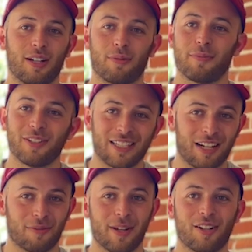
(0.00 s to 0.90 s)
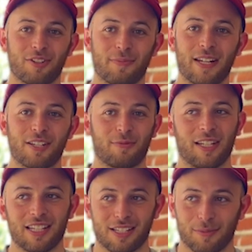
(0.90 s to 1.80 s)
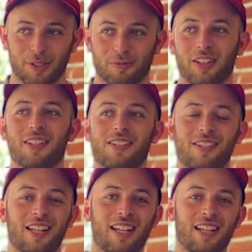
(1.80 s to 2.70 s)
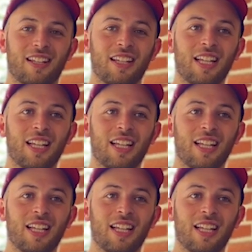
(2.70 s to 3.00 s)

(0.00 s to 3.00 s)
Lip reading: we're building out our makerspace, we need someone to run this thing,